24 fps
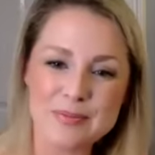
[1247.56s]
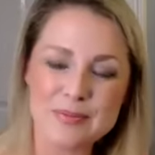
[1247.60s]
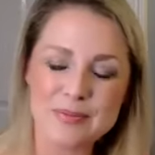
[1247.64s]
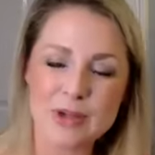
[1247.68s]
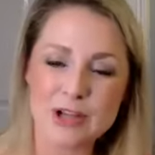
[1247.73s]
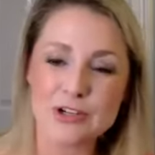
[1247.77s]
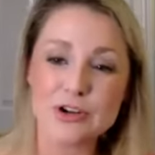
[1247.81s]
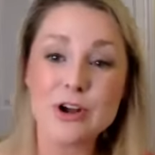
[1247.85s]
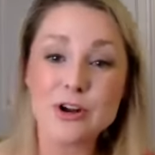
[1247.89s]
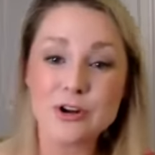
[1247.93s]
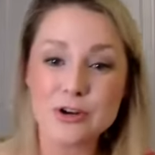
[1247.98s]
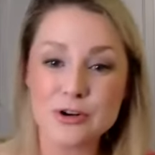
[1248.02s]

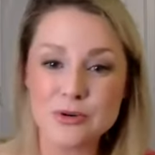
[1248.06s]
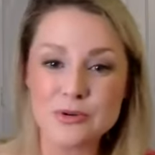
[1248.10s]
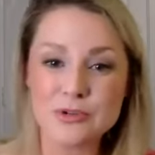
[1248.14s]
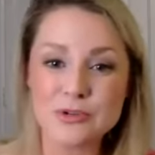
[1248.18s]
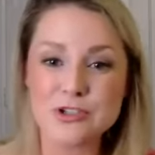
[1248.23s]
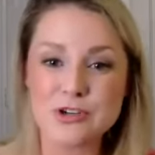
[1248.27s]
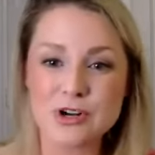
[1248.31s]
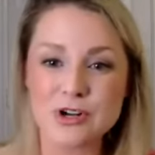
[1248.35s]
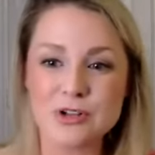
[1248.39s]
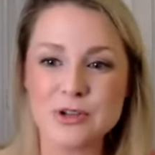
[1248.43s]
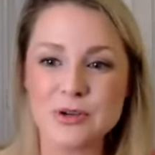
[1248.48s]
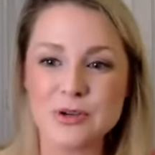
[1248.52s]
daughter, who was
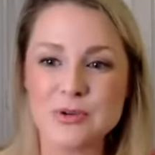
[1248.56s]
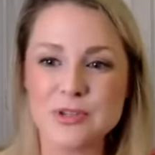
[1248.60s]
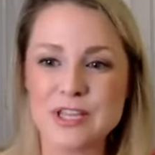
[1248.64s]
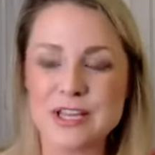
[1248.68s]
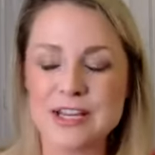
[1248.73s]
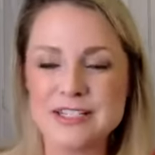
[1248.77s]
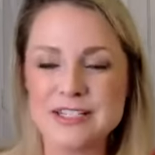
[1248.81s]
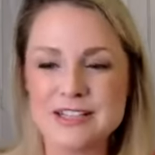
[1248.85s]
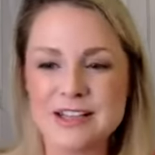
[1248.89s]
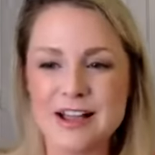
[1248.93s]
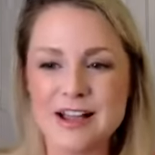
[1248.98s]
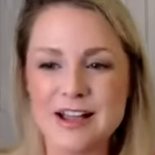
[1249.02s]
struggling with
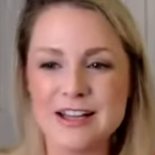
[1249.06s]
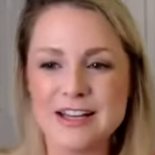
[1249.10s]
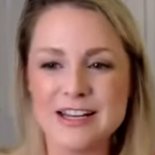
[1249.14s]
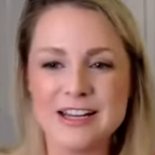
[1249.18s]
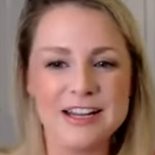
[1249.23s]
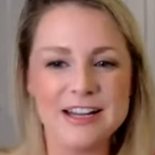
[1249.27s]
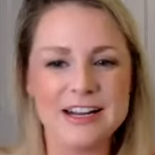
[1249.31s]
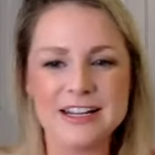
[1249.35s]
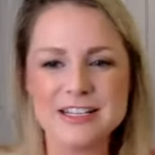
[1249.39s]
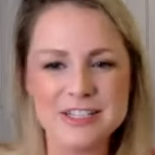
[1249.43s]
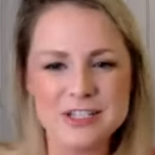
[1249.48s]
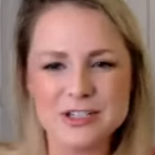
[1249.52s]
anxiety,
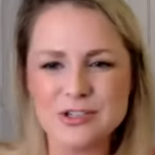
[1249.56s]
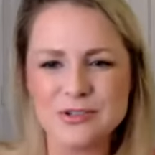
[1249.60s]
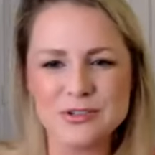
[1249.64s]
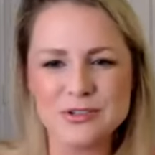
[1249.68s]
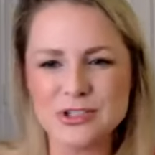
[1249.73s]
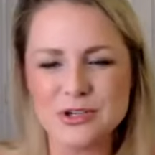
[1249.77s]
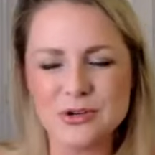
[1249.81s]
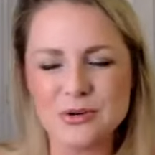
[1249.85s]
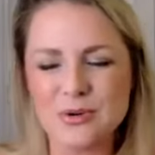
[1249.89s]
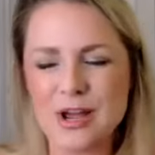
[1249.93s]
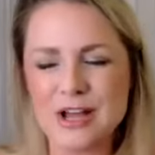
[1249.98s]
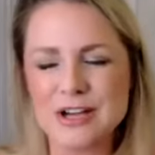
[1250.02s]
and I still
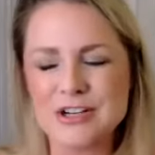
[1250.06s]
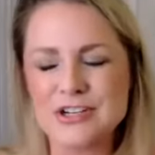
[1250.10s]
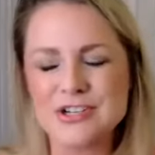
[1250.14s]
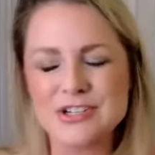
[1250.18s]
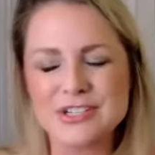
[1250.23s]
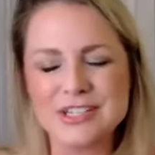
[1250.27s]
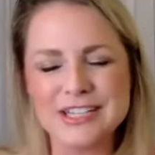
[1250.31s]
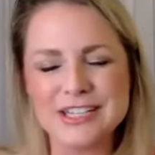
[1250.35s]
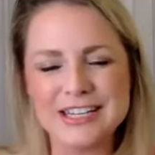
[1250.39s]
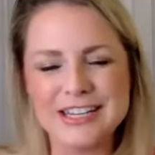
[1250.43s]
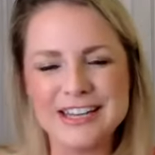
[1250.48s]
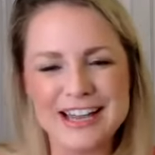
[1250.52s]
do
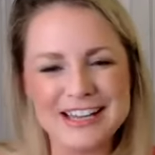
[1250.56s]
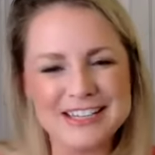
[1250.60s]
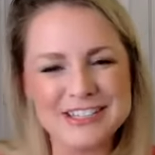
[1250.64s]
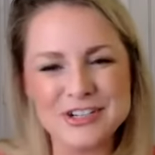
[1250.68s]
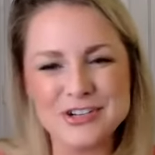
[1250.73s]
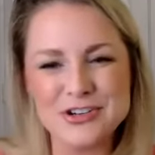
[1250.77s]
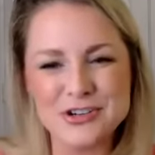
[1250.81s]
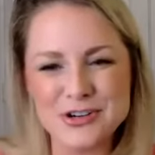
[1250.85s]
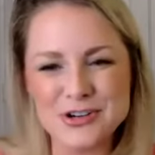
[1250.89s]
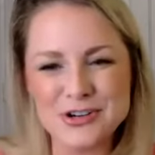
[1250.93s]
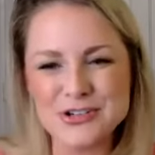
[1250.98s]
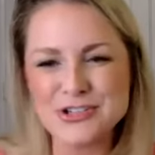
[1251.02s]
actually as a
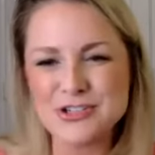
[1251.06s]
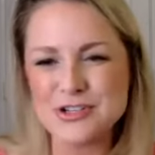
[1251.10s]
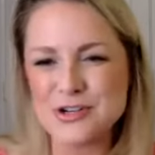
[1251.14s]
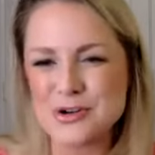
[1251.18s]
nurse.